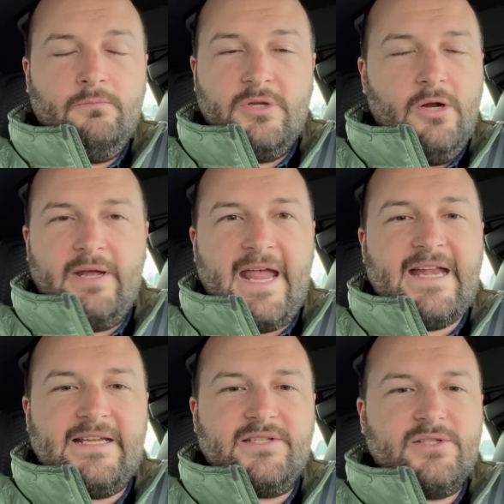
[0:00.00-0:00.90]
you know,
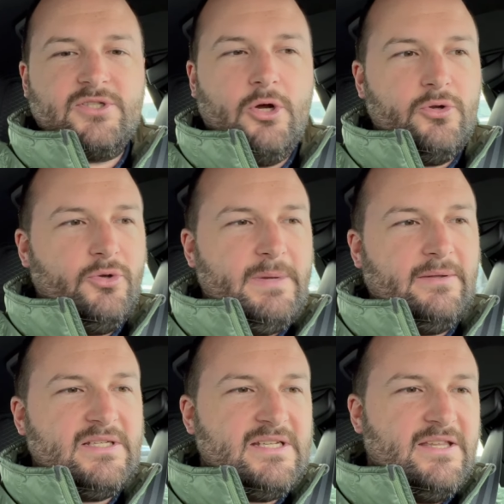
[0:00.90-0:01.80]
80s. So you'll be able
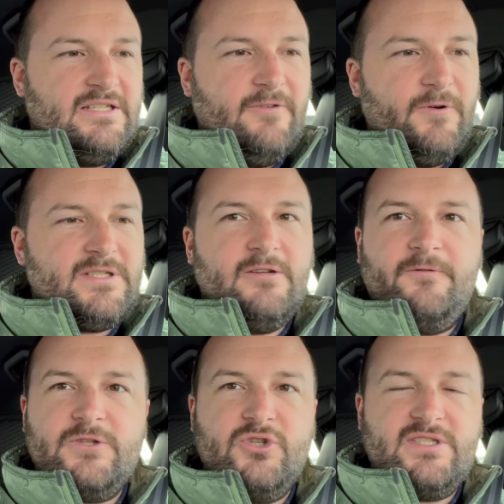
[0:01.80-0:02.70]
to see the difference in
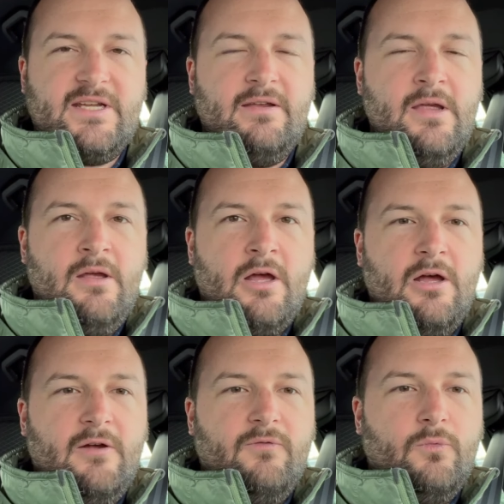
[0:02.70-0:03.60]
efficiency
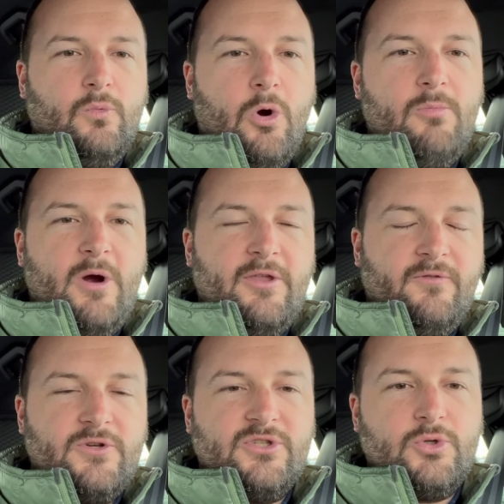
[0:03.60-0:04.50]
of warm weather
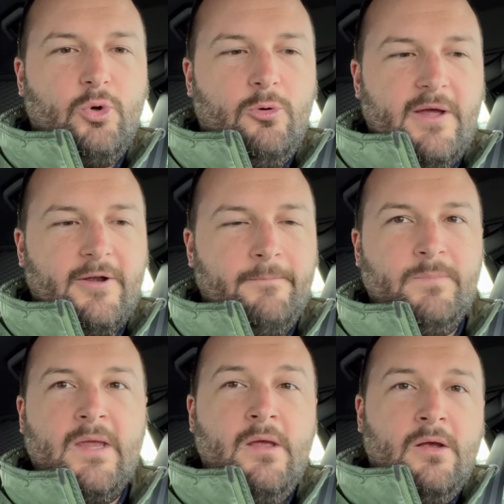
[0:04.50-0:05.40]
versus cool weather.
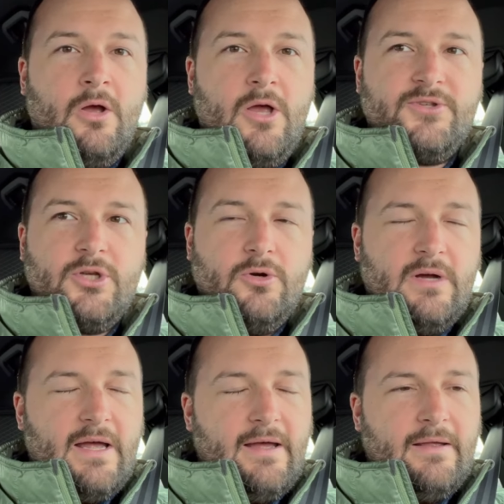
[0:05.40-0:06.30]
Also,
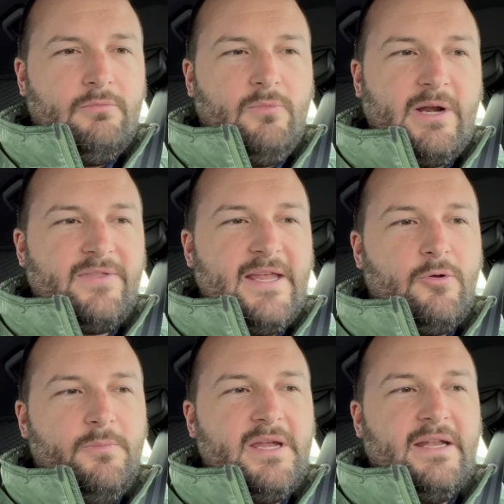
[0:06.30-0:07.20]
uh, what I think
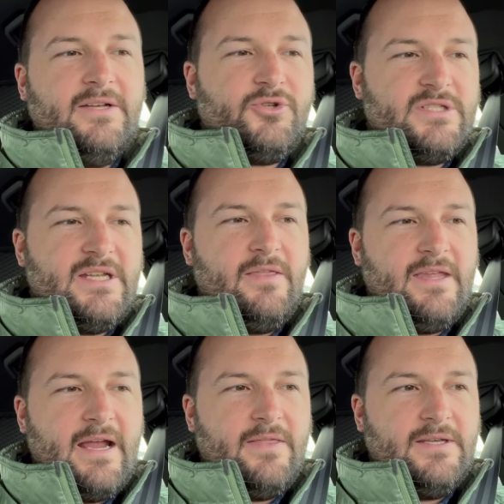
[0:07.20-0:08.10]
will be an interesting
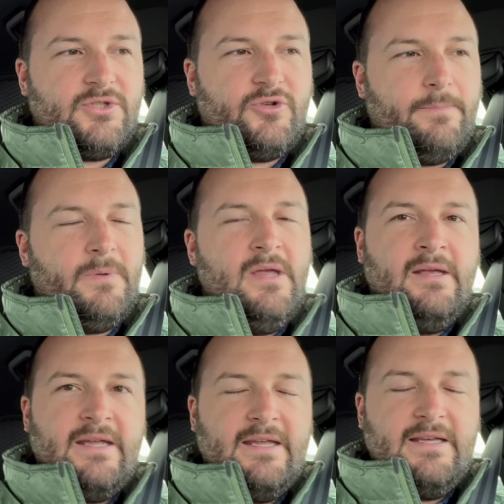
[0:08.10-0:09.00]
thing on this trip
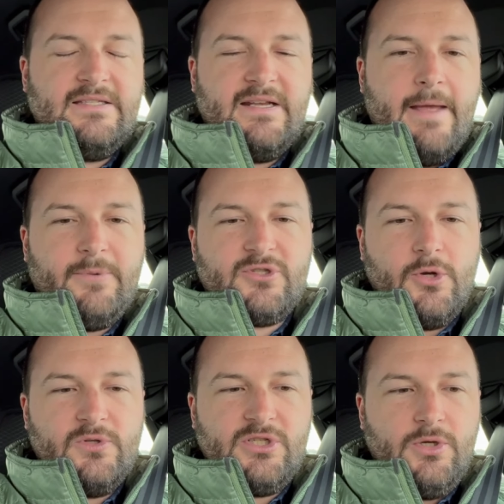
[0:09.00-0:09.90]
is in
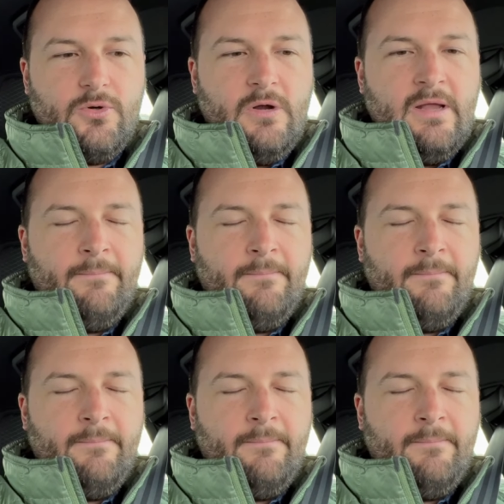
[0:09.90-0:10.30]
episode two